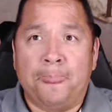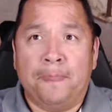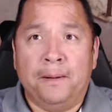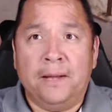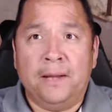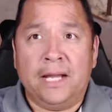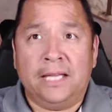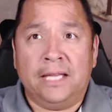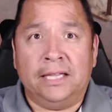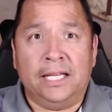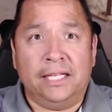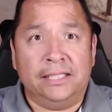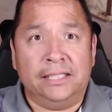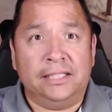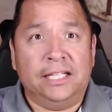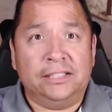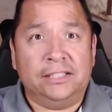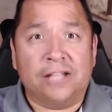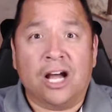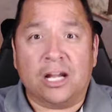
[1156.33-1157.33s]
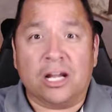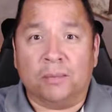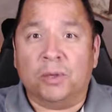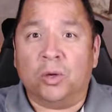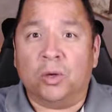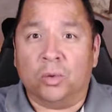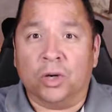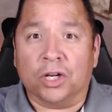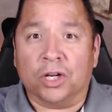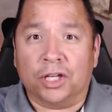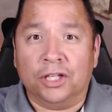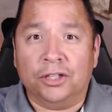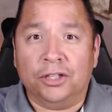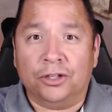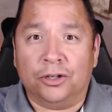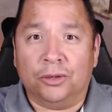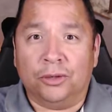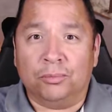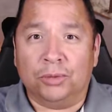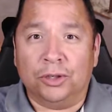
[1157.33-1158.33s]
and they talk about working your
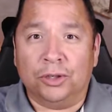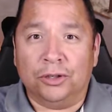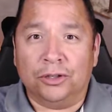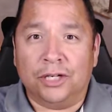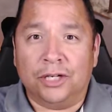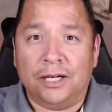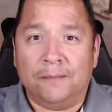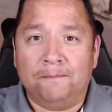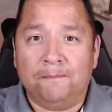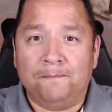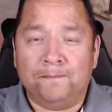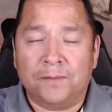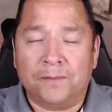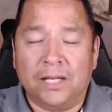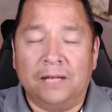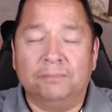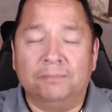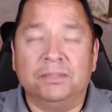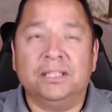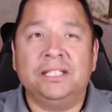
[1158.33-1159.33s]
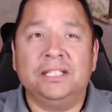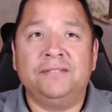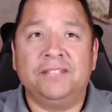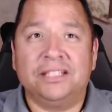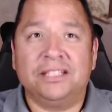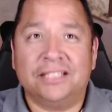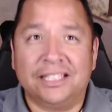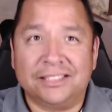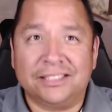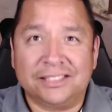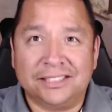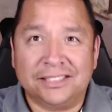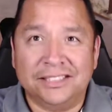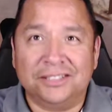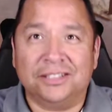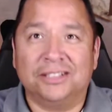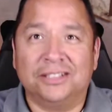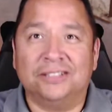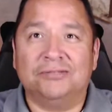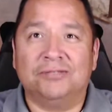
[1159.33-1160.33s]
own program. I believe that's
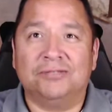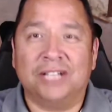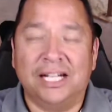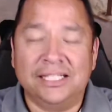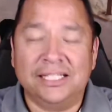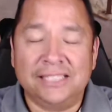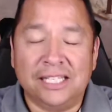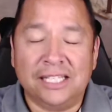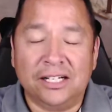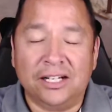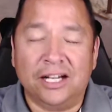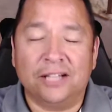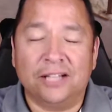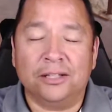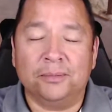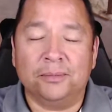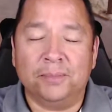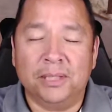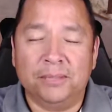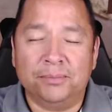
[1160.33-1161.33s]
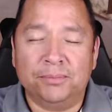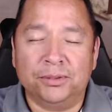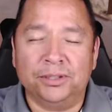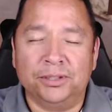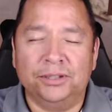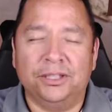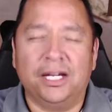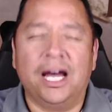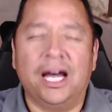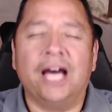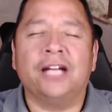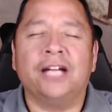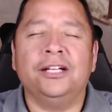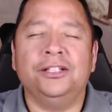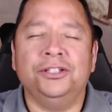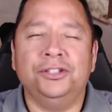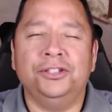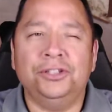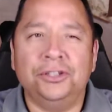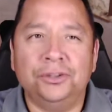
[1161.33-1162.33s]
when I tell other people you
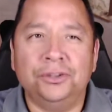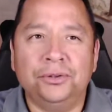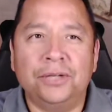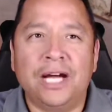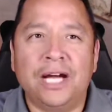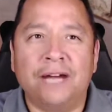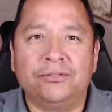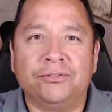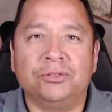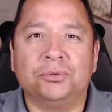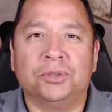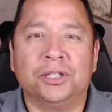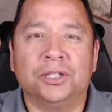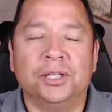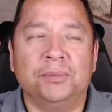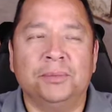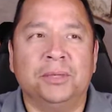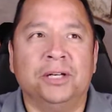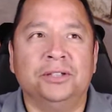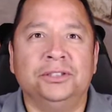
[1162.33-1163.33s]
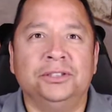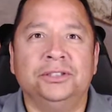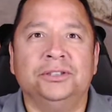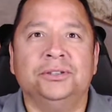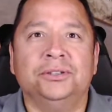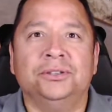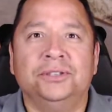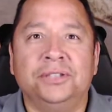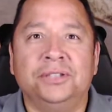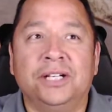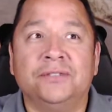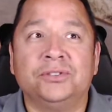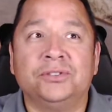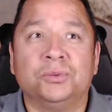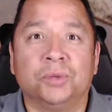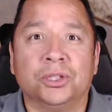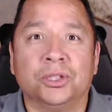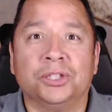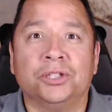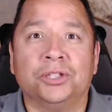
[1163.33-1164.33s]
have to worry about you have to
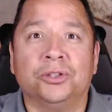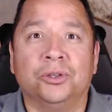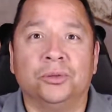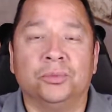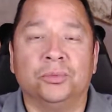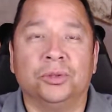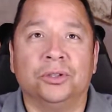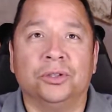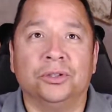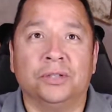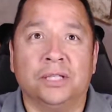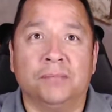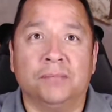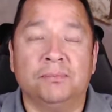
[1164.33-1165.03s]
work your own program.